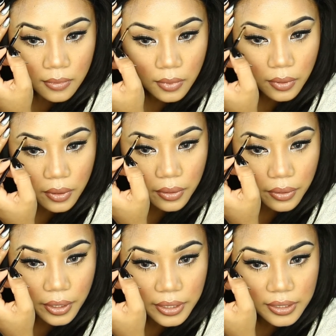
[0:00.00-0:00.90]
Don't go
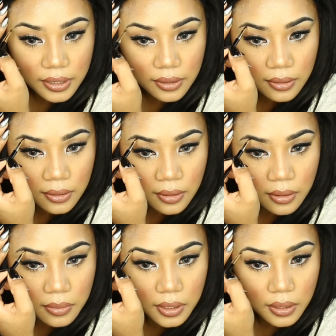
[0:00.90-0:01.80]
crazy.
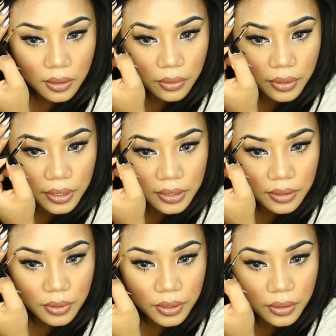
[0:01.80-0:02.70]
I mean, go
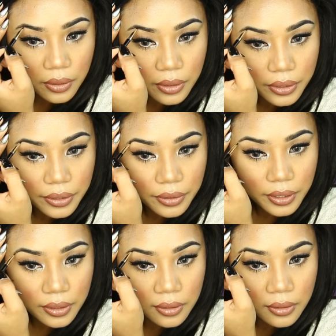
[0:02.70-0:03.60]
crazy when you know what you're
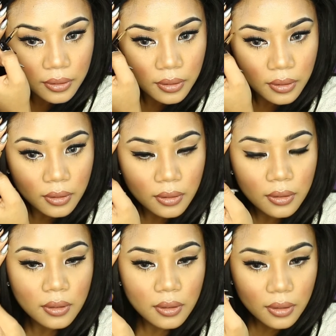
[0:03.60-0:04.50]
doing.
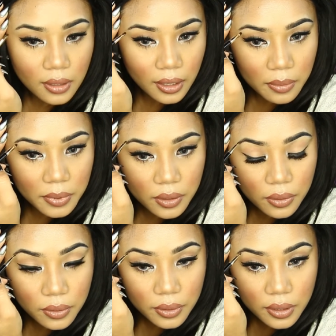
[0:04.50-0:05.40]
Like, I've been
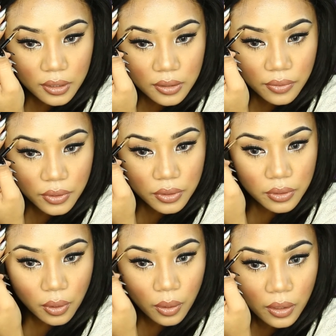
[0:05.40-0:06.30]
doing this for
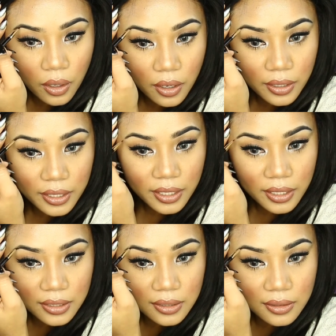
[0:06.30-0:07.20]
so long and
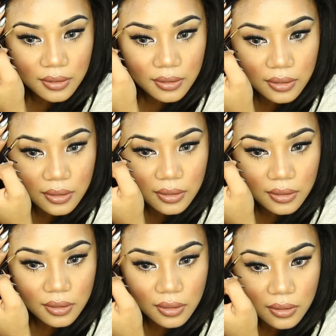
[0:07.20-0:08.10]
I
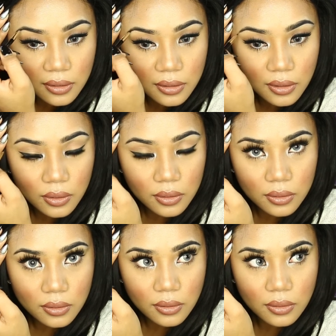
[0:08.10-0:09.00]
still don't
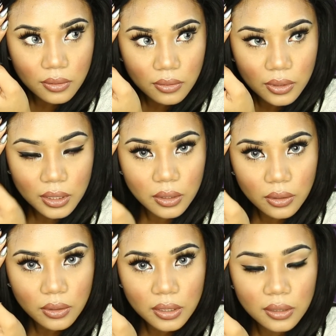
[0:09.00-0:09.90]
really
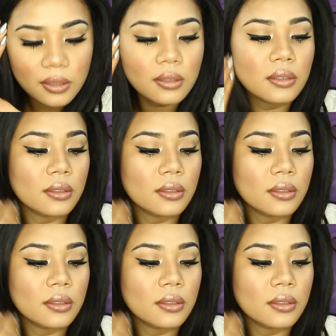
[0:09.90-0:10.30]
go crazy.